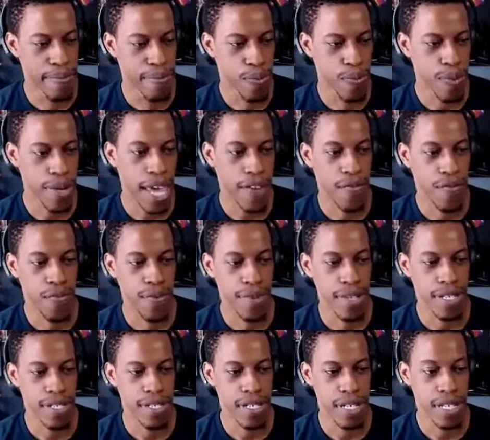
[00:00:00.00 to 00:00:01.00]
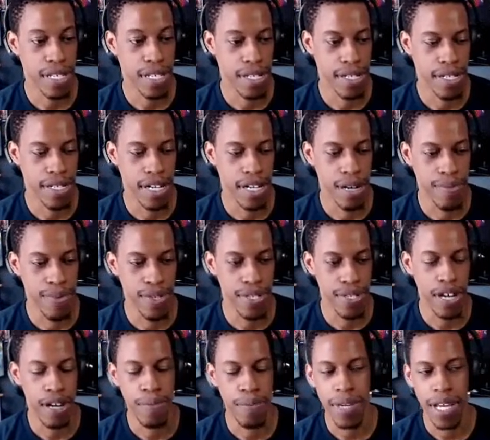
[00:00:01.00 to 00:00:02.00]
we haven't really seen the numbers
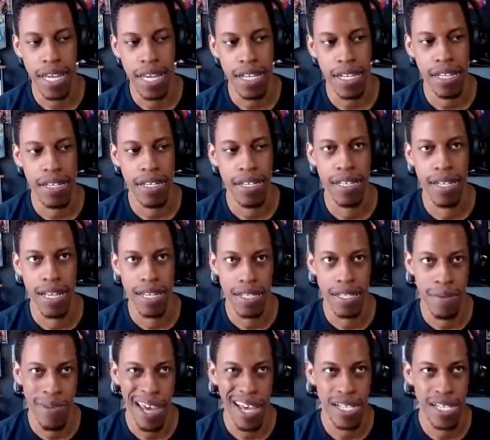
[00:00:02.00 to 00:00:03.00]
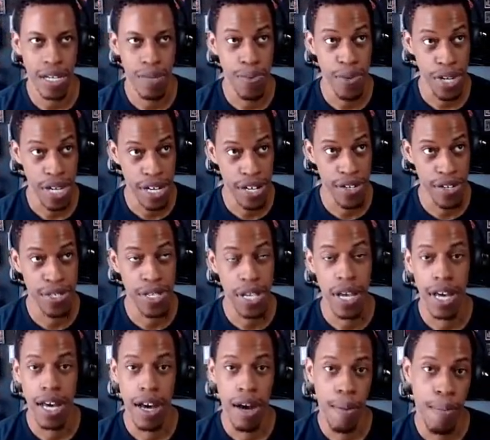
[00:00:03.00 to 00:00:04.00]
updated in like the past couple of years,
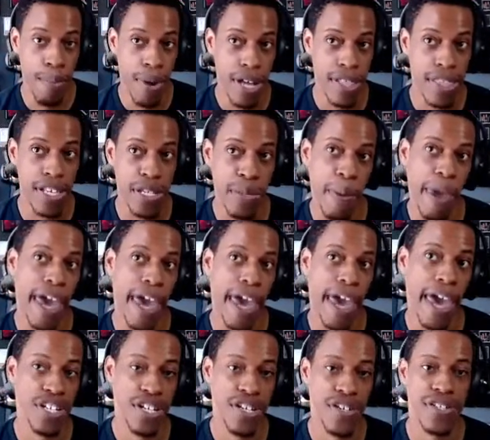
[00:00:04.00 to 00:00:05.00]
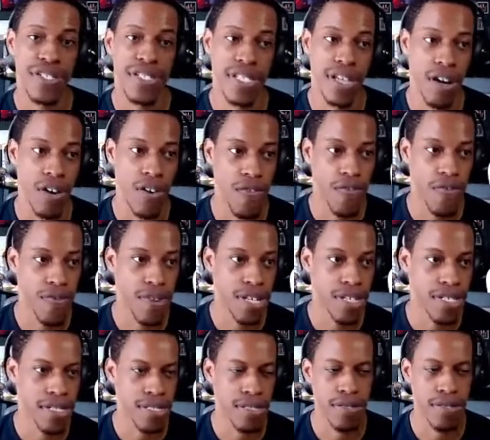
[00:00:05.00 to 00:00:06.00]
but this past year itself,
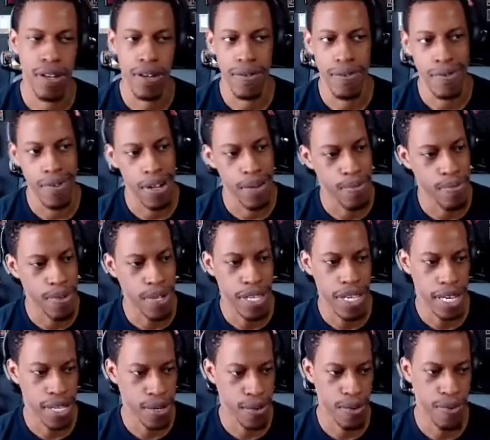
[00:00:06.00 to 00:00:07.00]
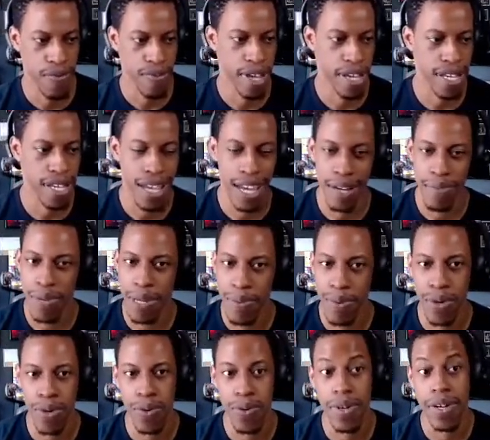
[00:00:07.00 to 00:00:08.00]
because I'm connected with like a lot of people
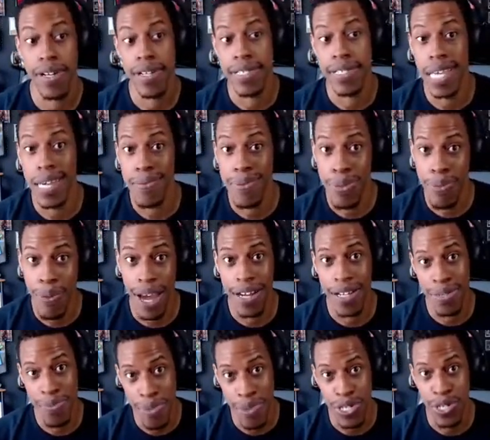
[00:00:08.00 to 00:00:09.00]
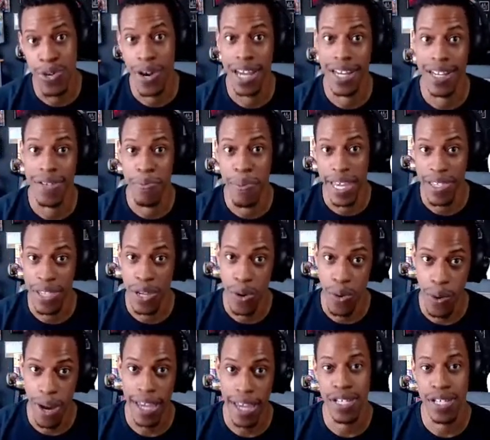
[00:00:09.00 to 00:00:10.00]
who were in the same spot as me, trying to make their
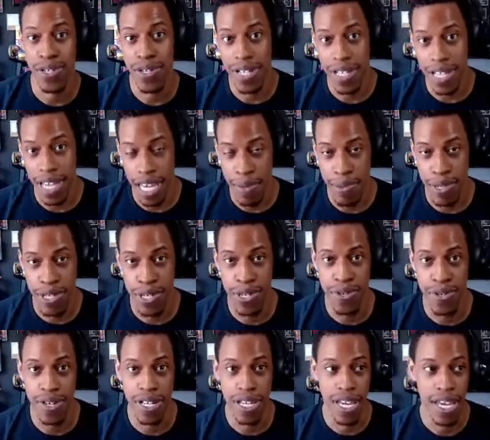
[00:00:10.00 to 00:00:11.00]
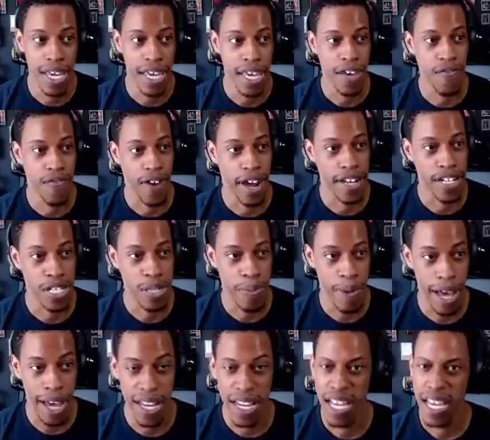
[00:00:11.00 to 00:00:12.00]
way into the game industry and find a
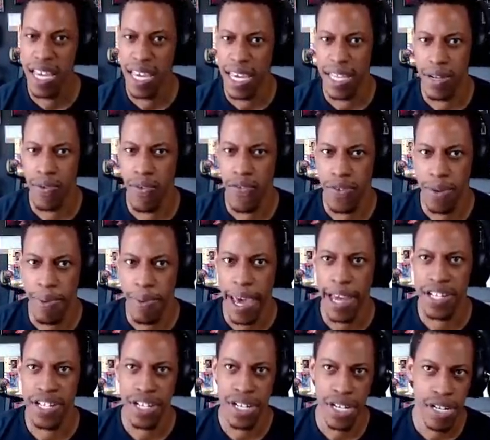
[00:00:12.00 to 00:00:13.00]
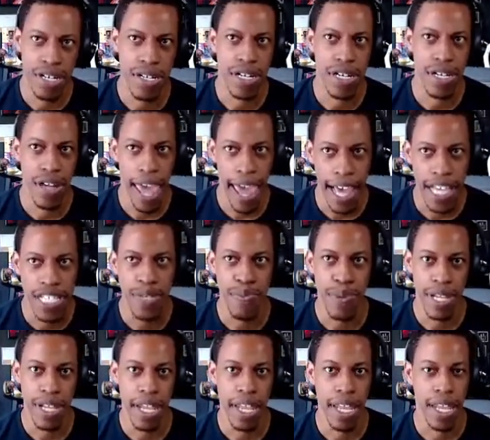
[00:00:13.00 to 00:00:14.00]
spot. And over the past year, there has
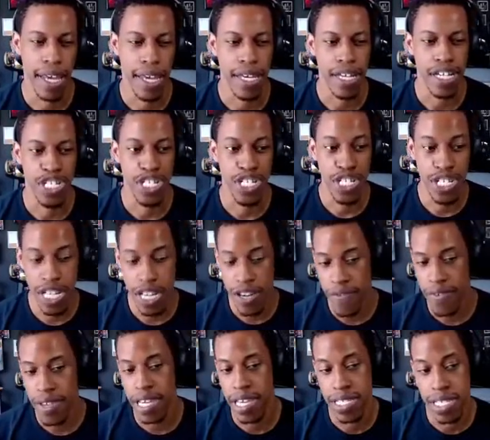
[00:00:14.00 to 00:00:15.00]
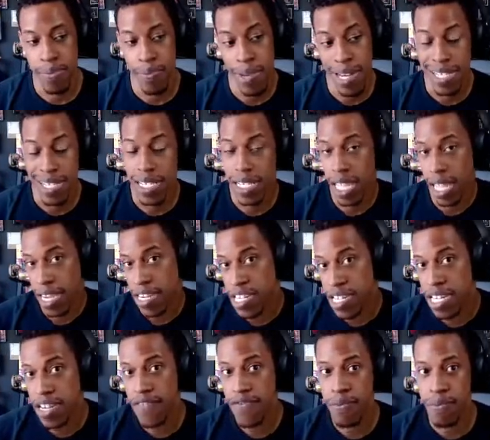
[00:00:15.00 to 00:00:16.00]
been a shift. It's been a slight
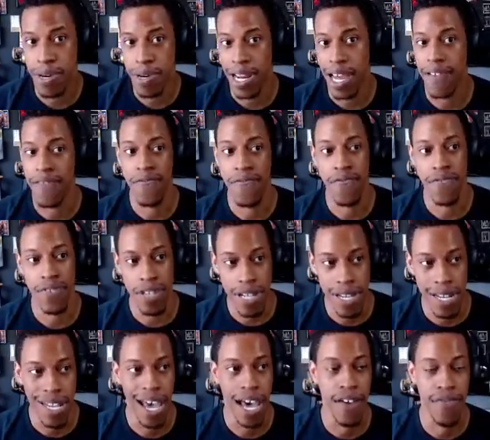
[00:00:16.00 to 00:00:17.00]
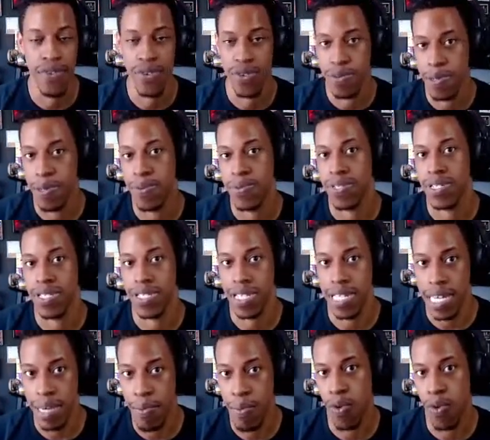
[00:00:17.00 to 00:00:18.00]
shift, but I've seen a lot of those people just
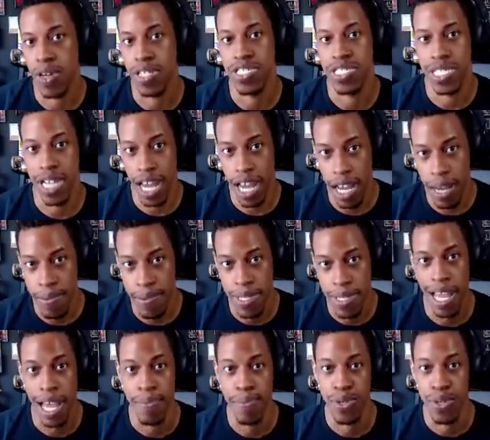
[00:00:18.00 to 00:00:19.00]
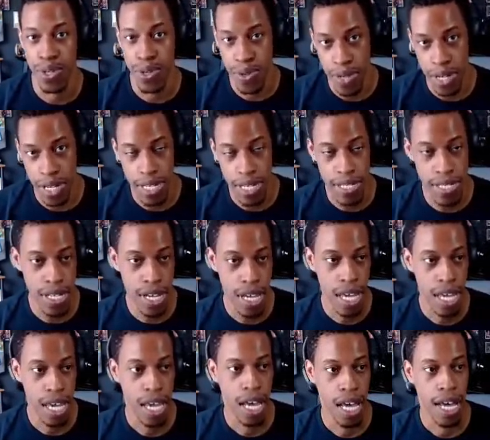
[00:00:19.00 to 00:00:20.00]
get more jobs and opportunities.
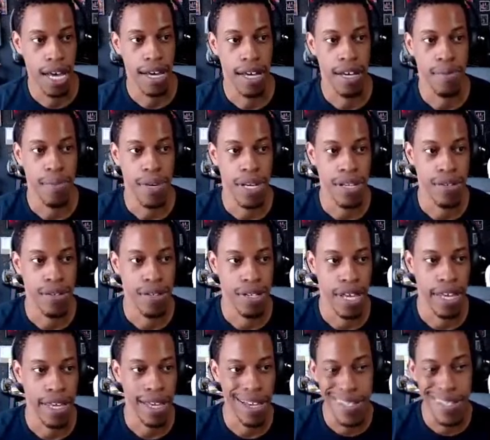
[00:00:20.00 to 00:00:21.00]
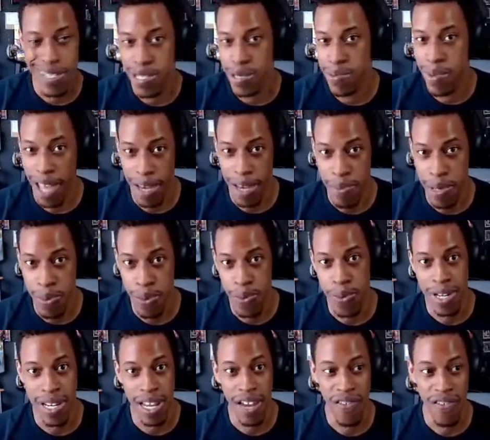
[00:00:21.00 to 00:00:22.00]
And like us as Black people,
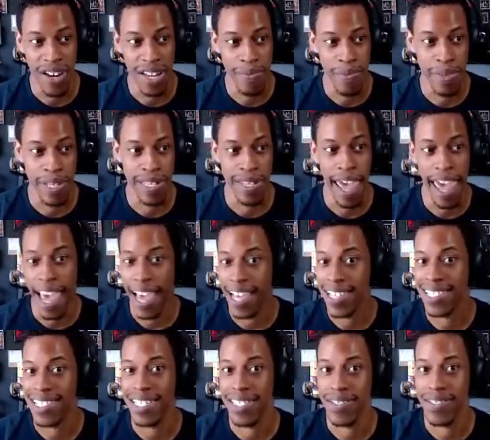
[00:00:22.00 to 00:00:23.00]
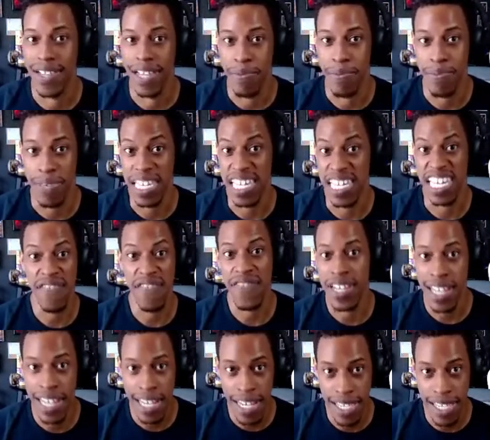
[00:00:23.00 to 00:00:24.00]
we never been asked to like be
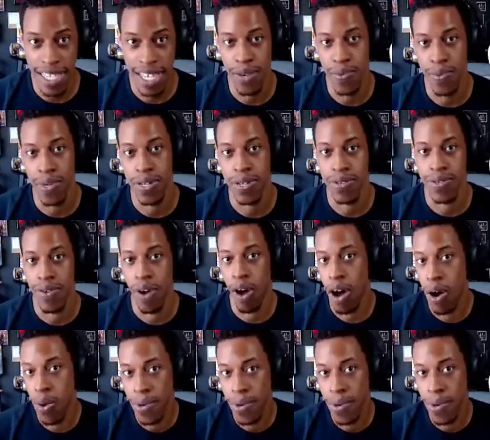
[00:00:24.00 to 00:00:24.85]
given anything. We always